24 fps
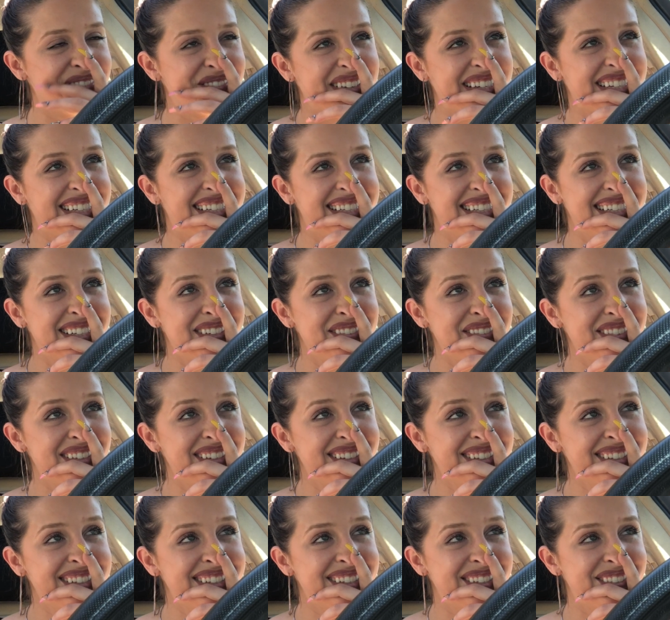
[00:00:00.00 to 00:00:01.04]
oh my god, I,
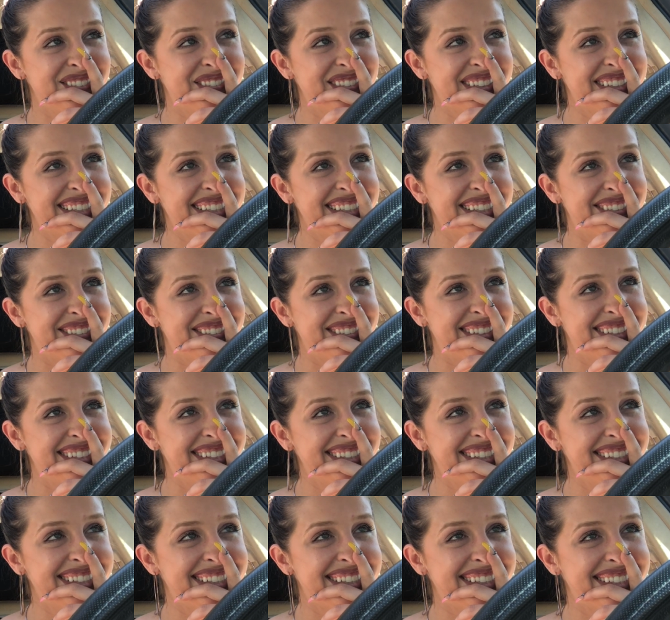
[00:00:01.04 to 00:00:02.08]
there's so much I want to
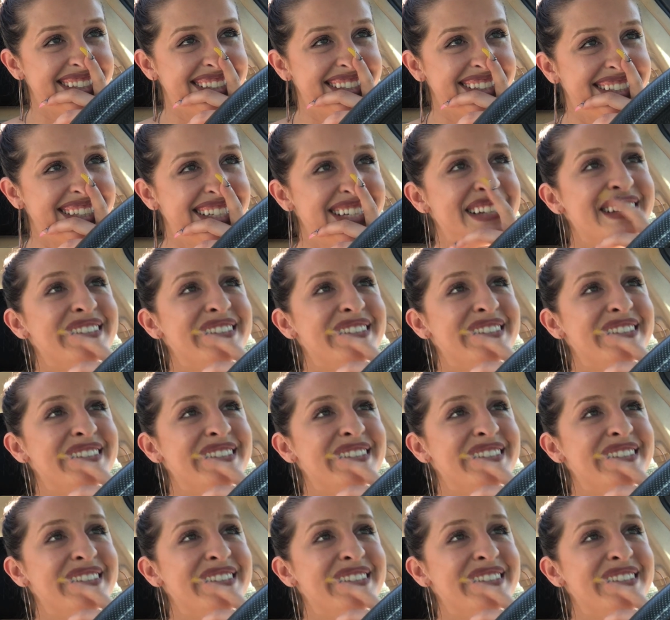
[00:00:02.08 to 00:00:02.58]
say.